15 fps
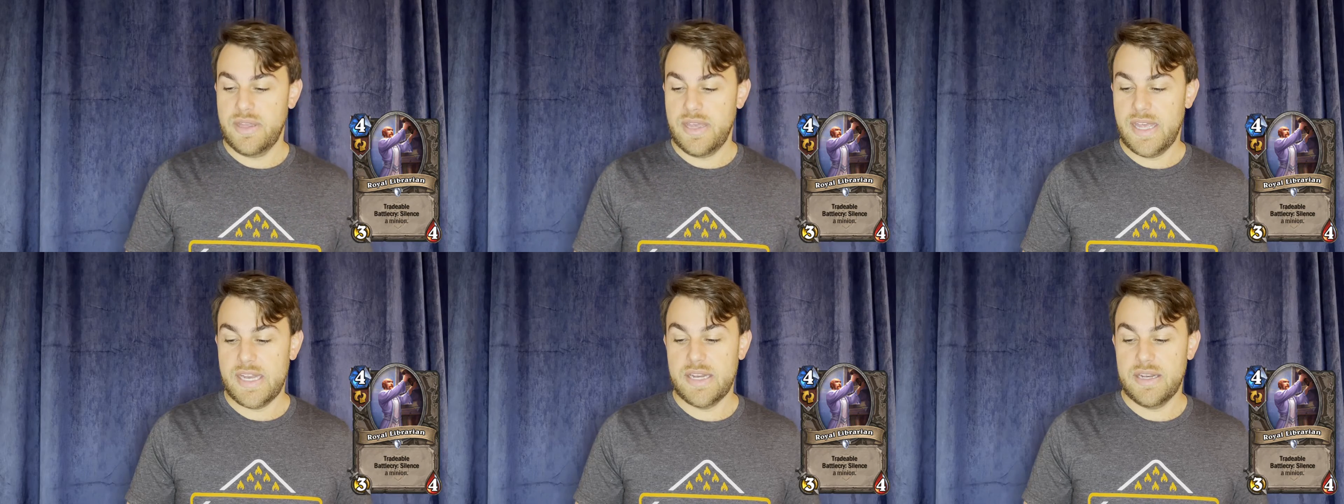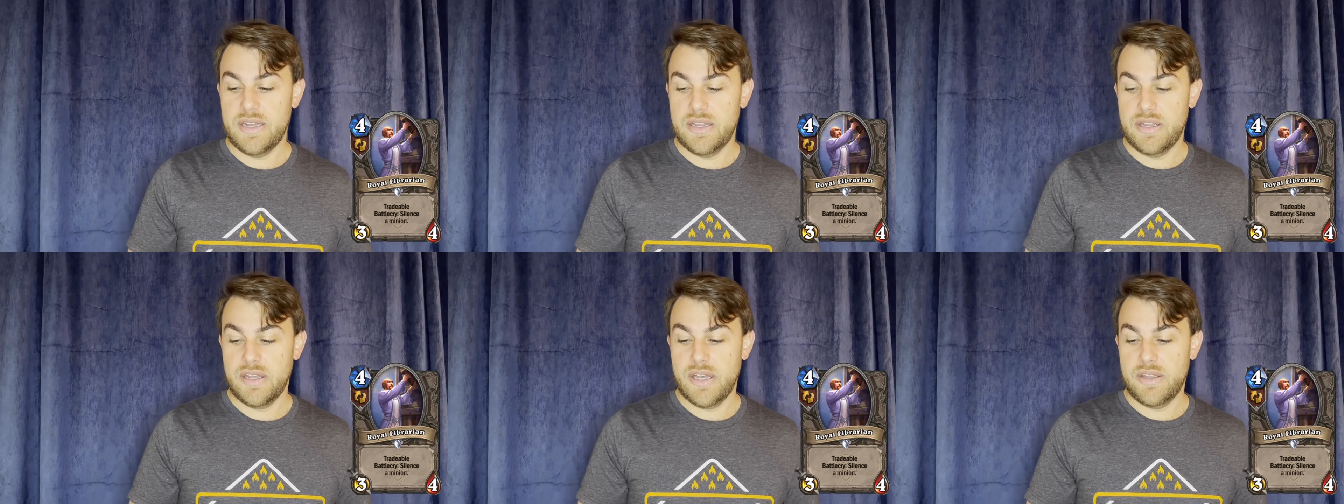and
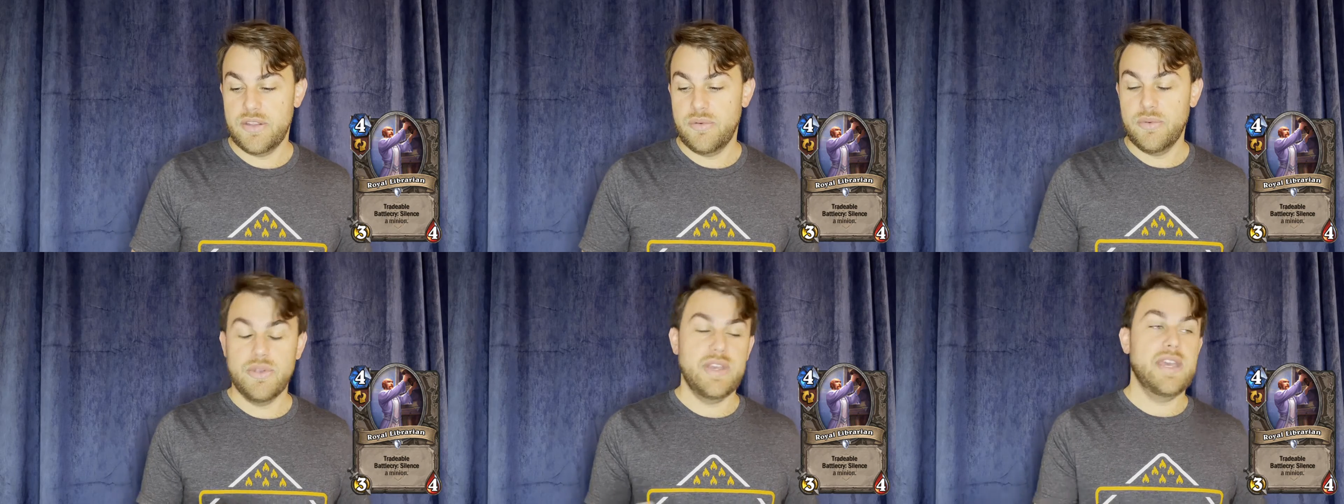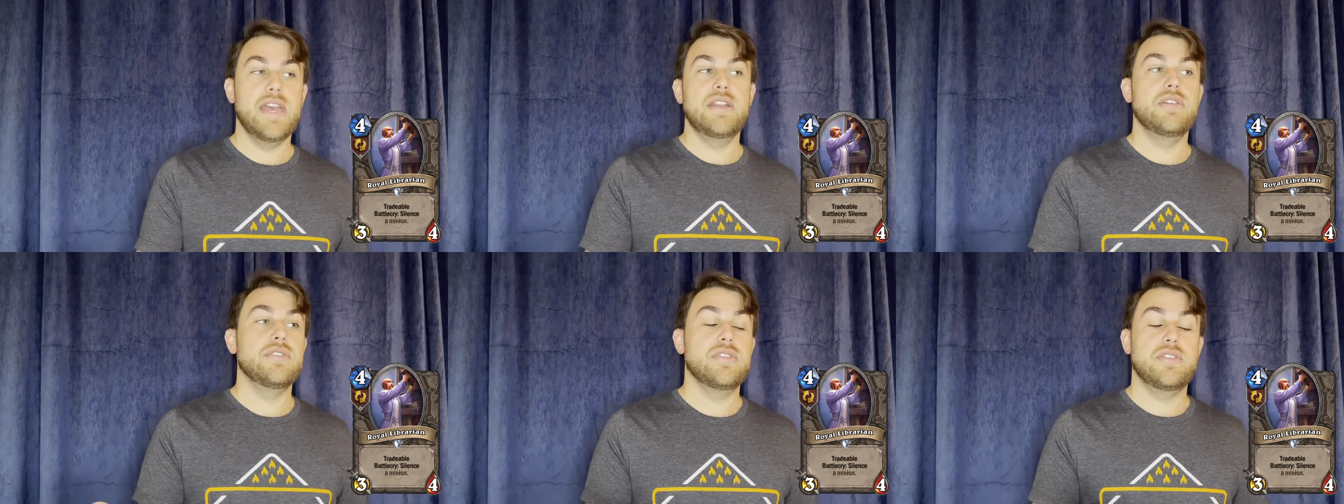you really
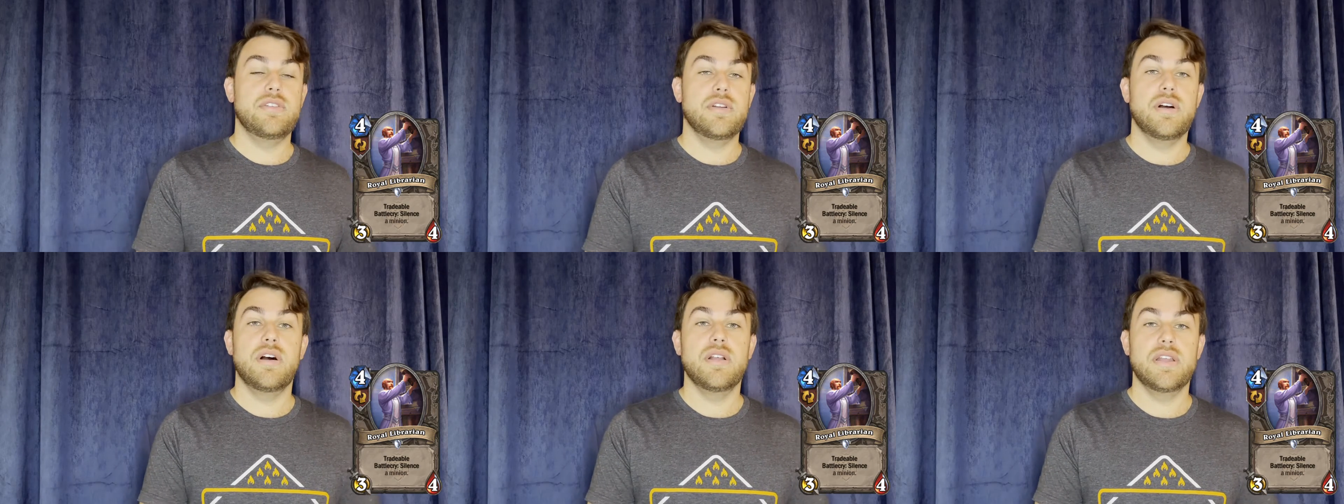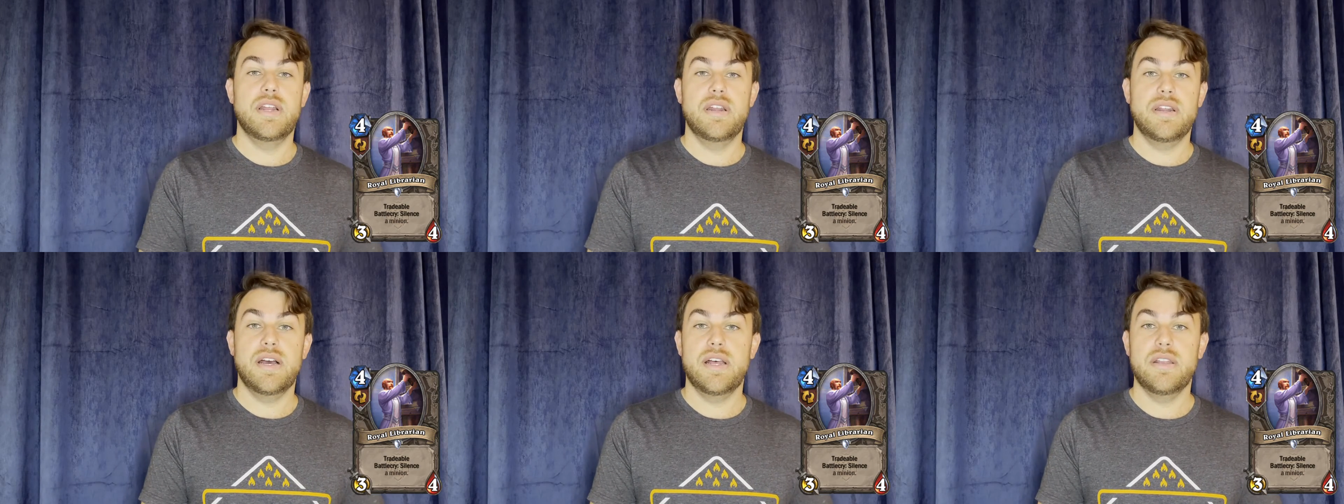can't use this at all in
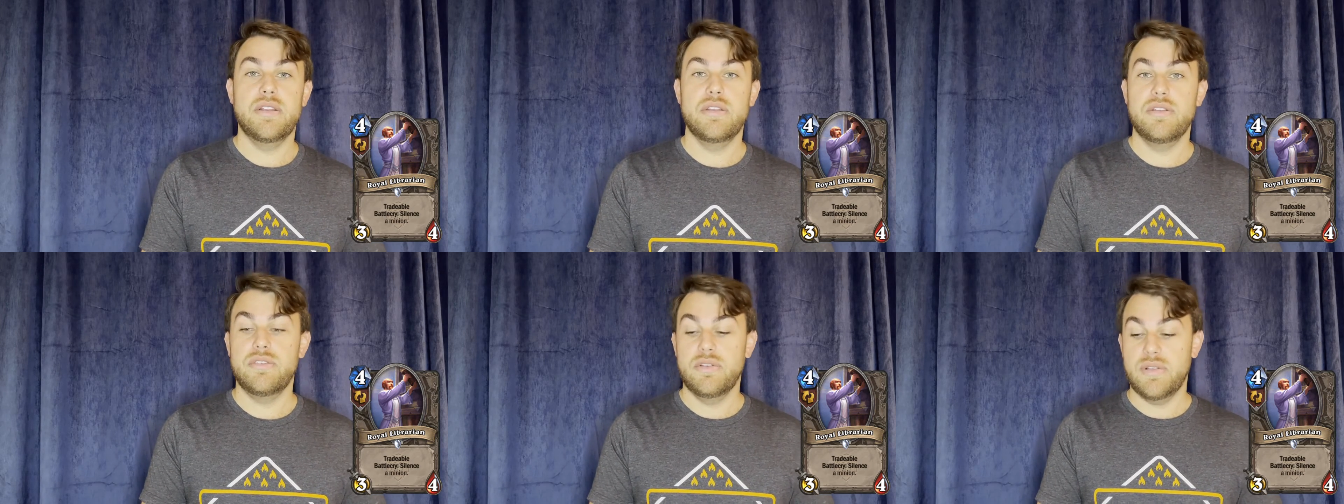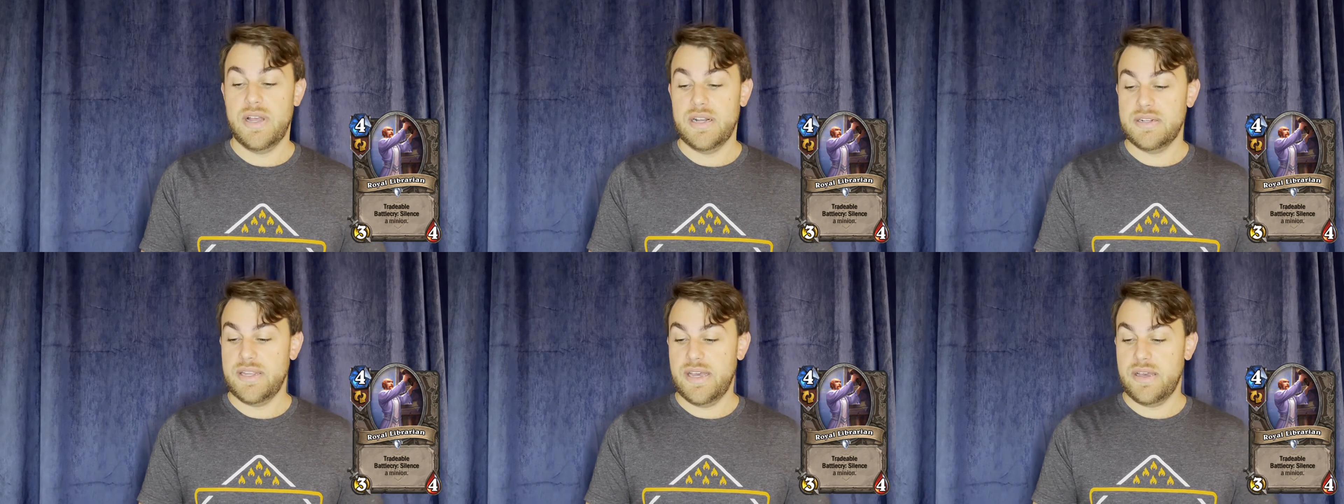a
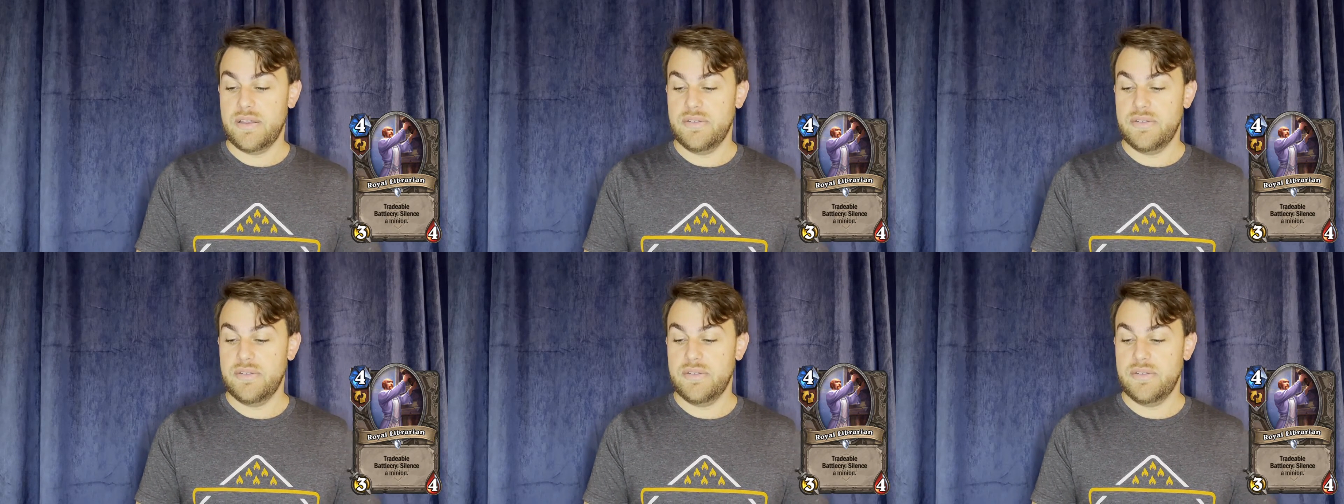non-Zoolock deck.